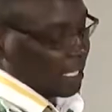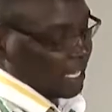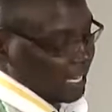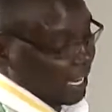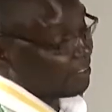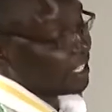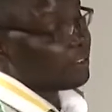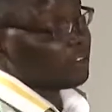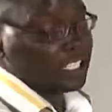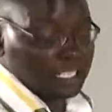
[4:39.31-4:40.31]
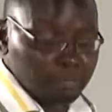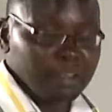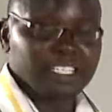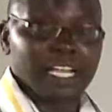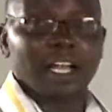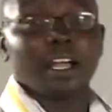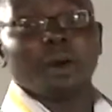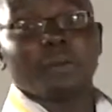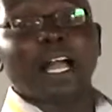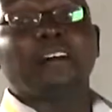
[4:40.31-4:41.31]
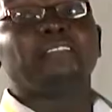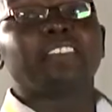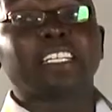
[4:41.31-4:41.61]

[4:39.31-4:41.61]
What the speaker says: And I have said for the tape measure, we have 3